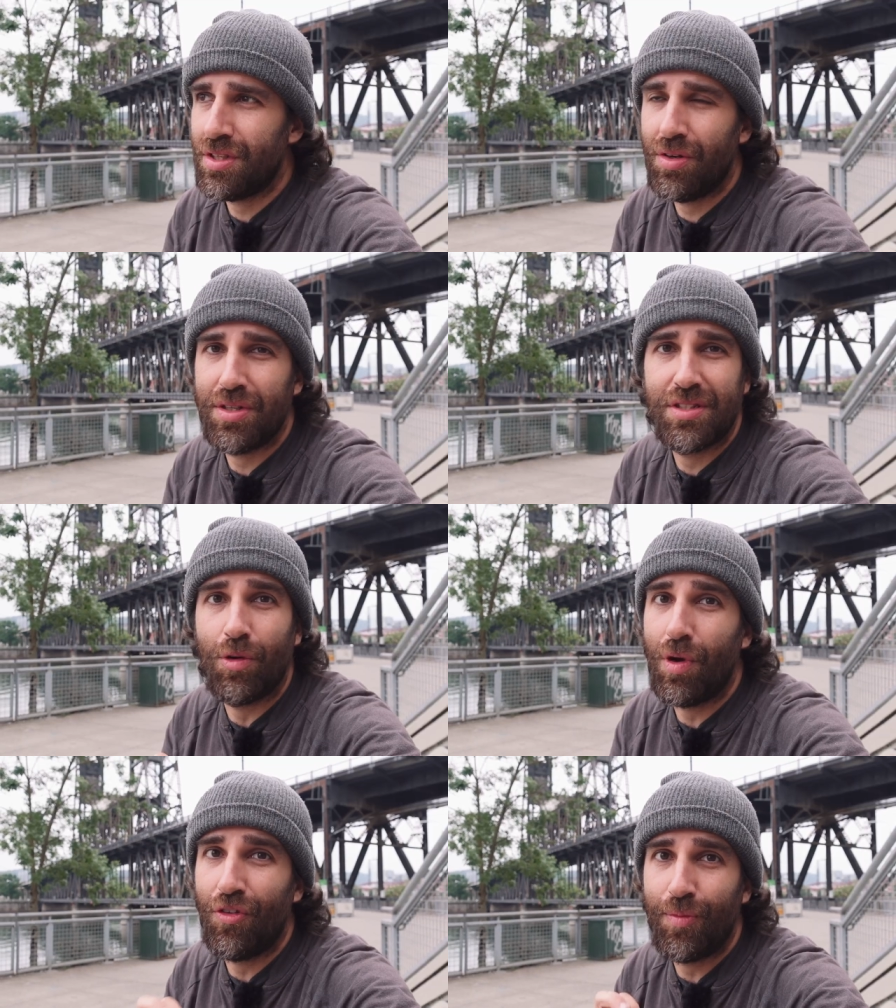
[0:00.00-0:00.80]
or so. It's
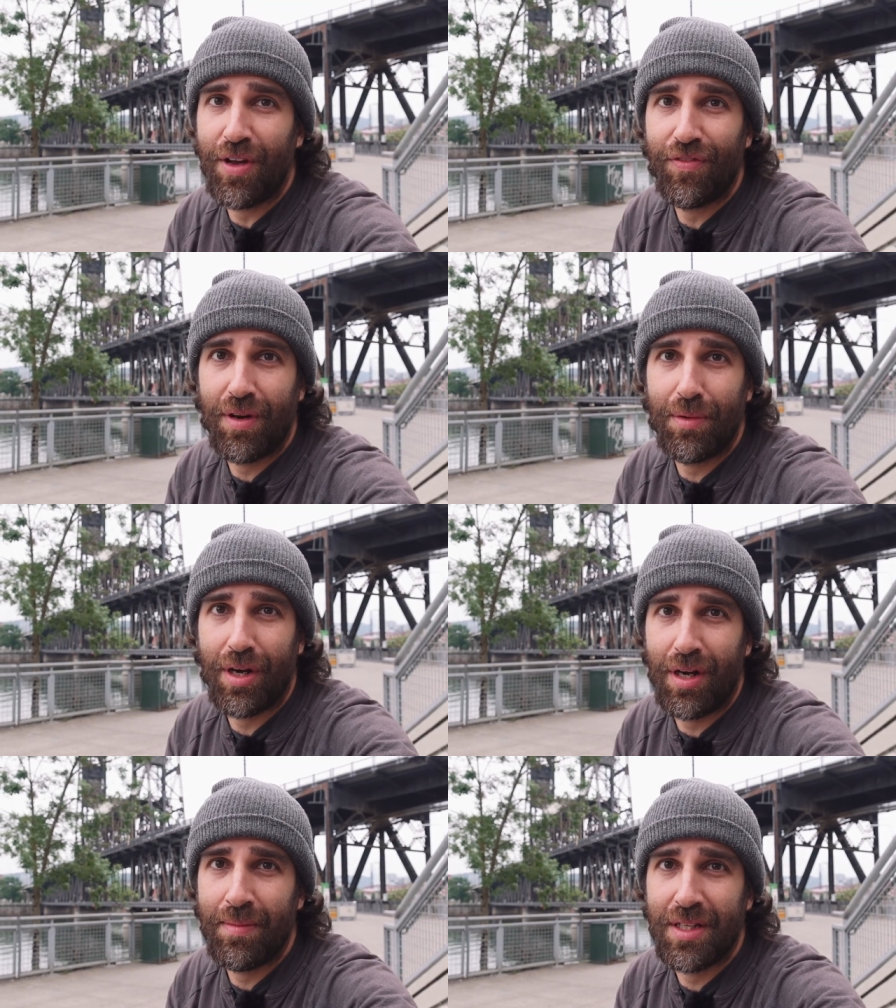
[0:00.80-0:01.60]
still one of my
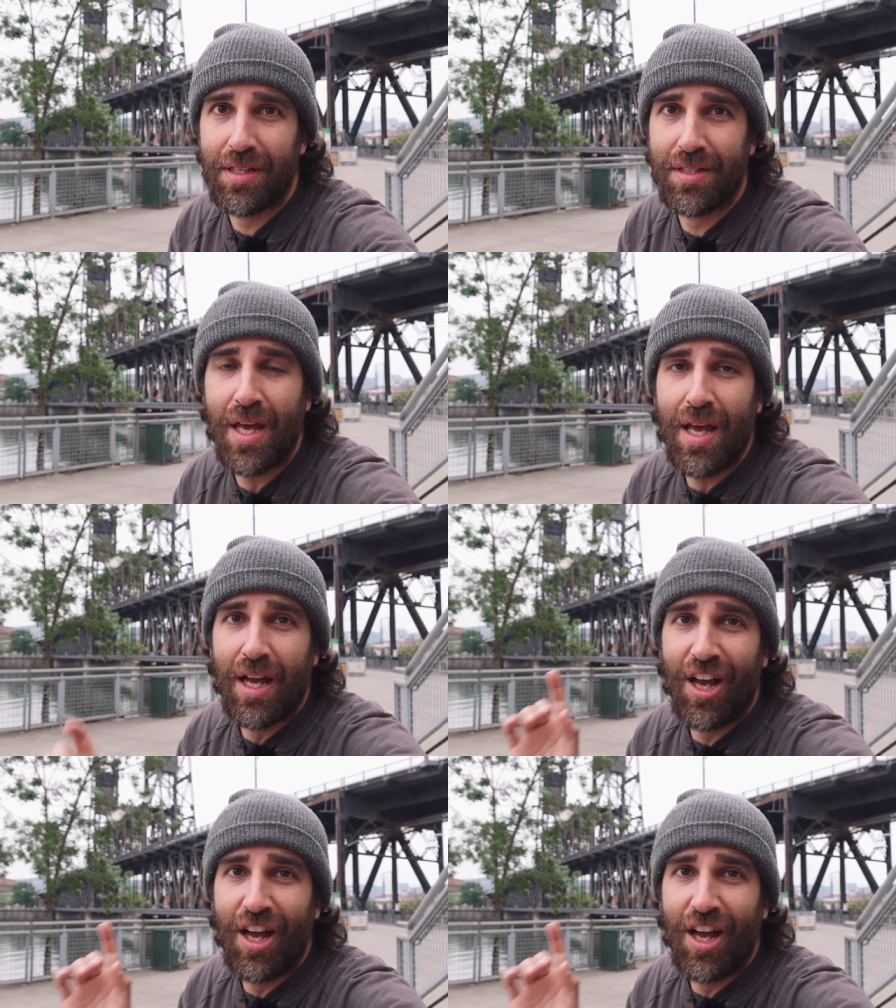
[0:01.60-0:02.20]
favorite images.